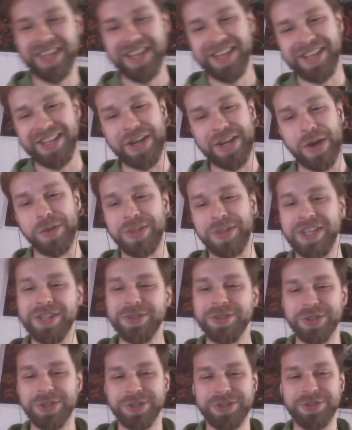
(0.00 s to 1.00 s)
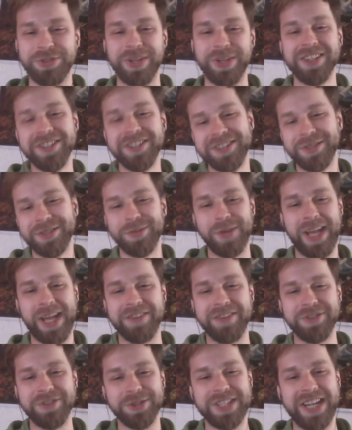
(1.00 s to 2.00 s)
you know the usual drill. We
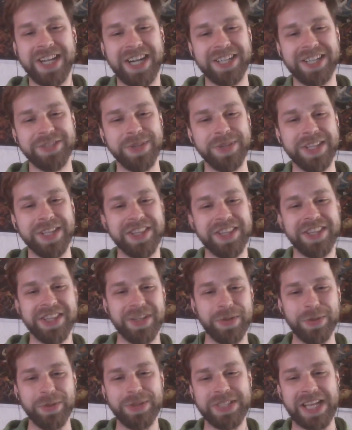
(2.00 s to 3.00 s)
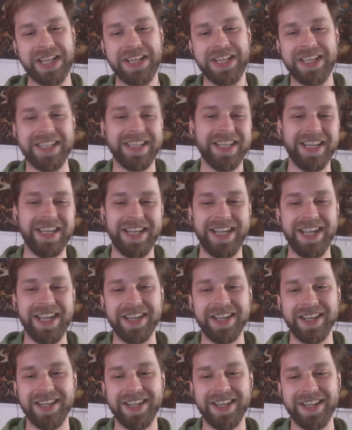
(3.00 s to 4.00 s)
have to start with you telling
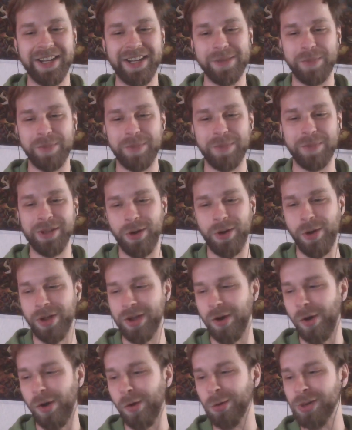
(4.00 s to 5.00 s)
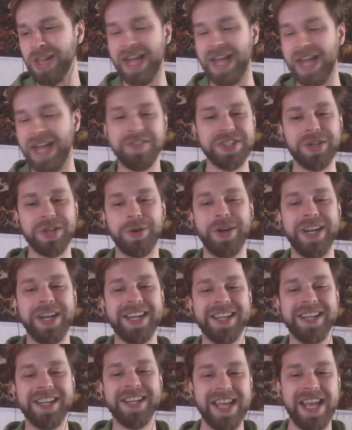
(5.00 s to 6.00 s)
about your whole life
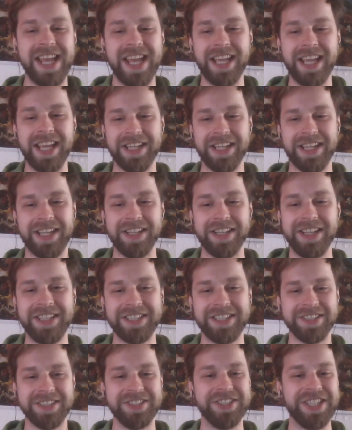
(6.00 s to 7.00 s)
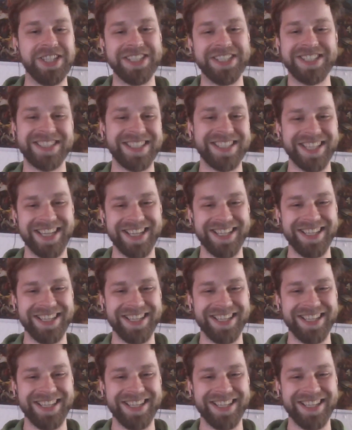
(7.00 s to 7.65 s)
story in a little gist.